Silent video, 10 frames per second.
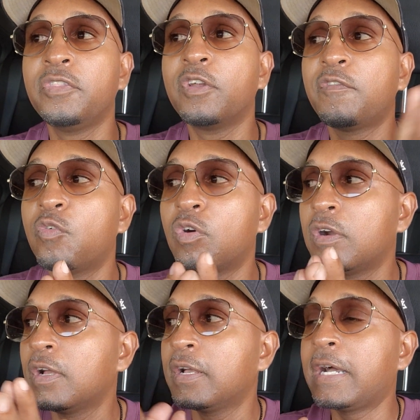
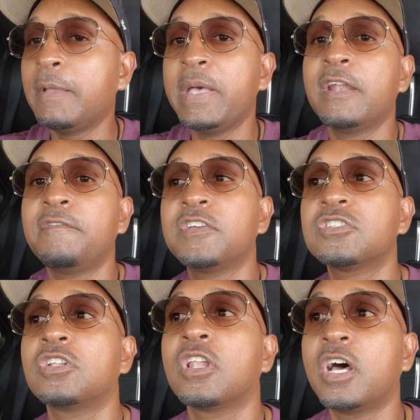Therefore, I
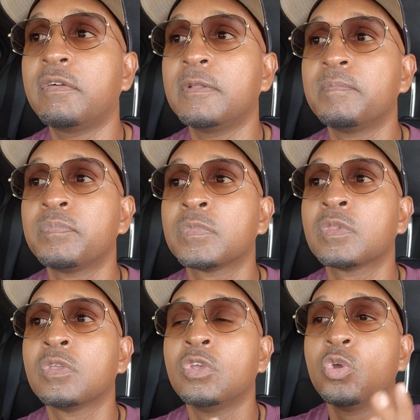manifested the lottery.
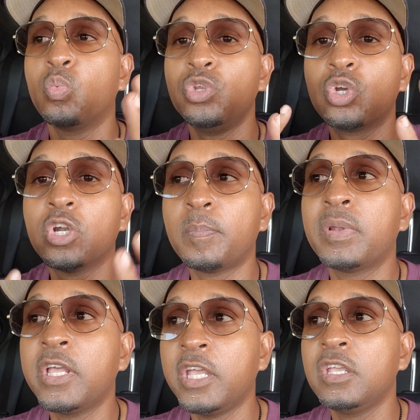When you're going to
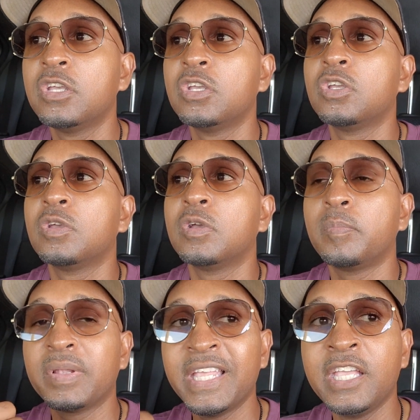play
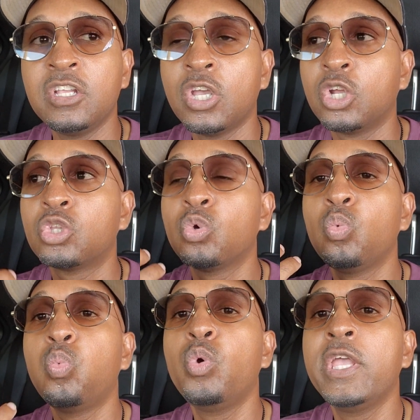to
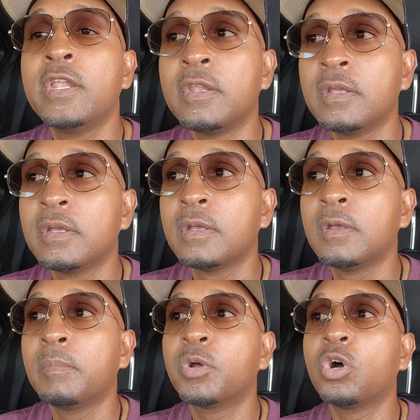win,
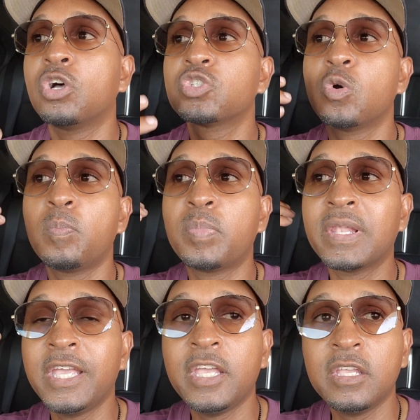but also
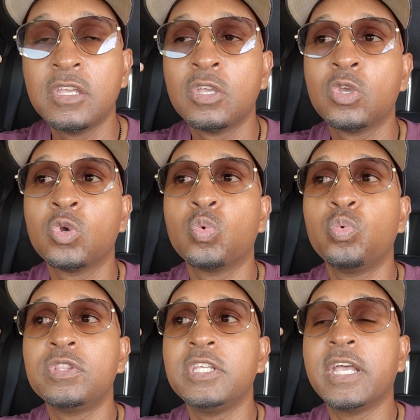play
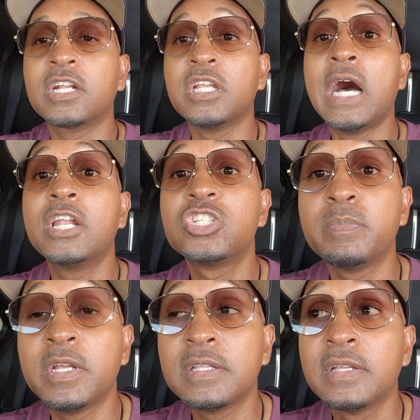with the
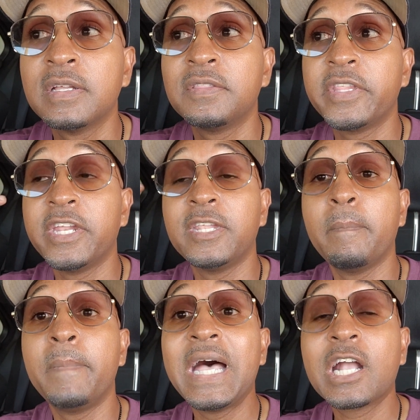acknowledgement that in
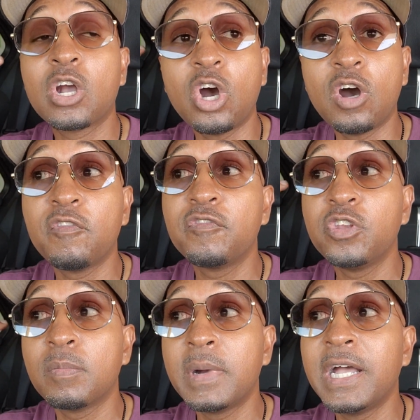the back of
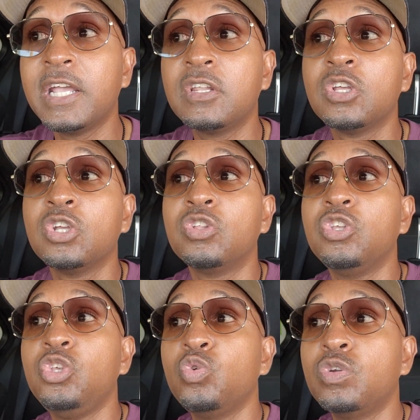your mind,
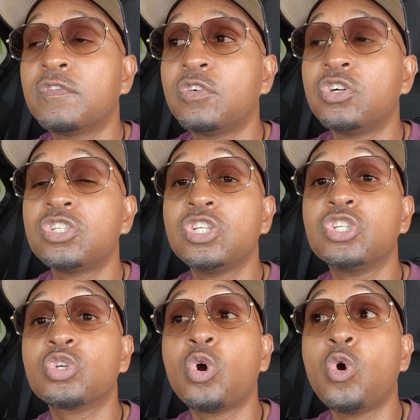the universe
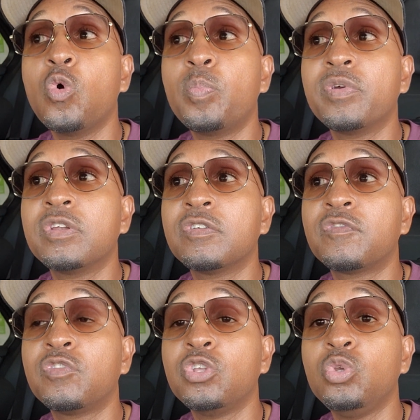is open
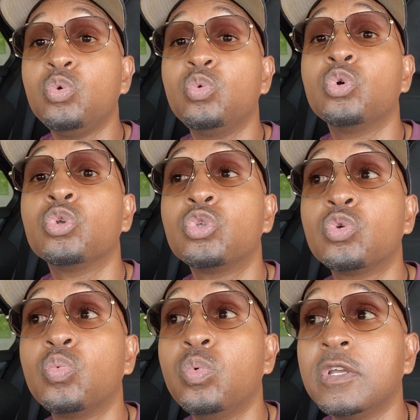for you
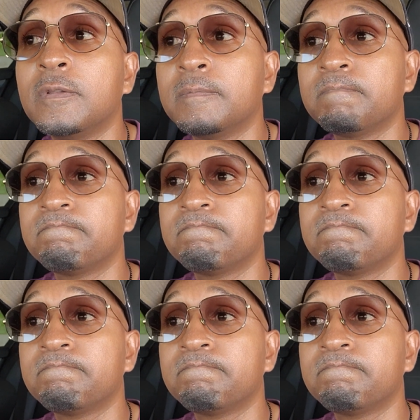to win.